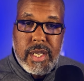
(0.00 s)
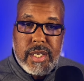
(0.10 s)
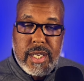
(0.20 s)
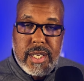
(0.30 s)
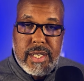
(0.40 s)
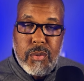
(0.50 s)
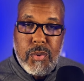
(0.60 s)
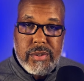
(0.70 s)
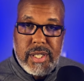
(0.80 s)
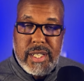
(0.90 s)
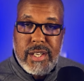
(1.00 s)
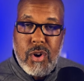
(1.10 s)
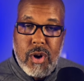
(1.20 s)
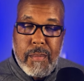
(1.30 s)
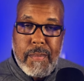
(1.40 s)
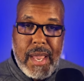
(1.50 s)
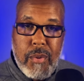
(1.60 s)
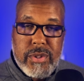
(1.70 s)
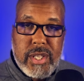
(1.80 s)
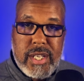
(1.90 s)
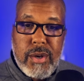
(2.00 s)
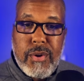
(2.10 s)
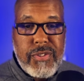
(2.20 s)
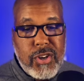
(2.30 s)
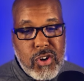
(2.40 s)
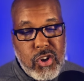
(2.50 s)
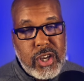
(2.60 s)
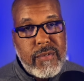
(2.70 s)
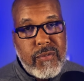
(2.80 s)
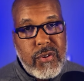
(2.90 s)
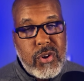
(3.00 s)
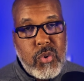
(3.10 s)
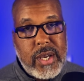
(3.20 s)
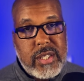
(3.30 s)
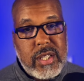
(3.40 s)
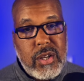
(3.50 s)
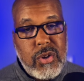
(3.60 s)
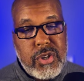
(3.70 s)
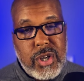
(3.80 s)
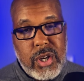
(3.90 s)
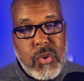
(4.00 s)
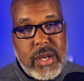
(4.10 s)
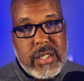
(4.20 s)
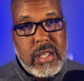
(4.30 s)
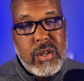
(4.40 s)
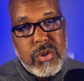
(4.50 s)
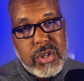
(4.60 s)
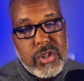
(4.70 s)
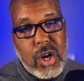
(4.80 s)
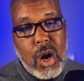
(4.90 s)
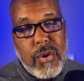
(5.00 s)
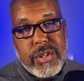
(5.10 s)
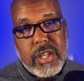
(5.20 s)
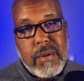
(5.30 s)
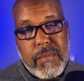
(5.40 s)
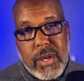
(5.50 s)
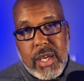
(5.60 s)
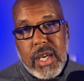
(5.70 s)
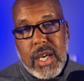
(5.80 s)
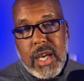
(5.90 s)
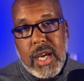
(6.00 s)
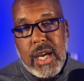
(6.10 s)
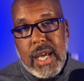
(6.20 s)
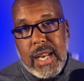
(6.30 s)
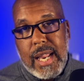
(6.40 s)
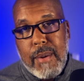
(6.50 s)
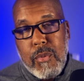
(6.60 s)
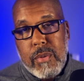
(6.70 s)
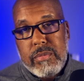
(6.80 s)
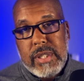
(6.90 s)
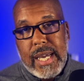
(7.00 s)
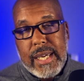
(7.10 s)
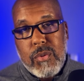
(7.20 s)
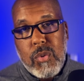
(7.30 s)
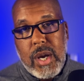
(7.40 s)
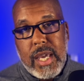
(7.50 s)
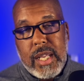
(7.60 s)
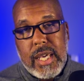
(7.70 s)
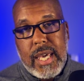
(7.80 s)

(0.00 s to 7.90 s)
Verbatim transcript: to to really deal or the bandwidth to deal with it, you're looking for the quick solution. The quick solution is always going to be a lot more black and white.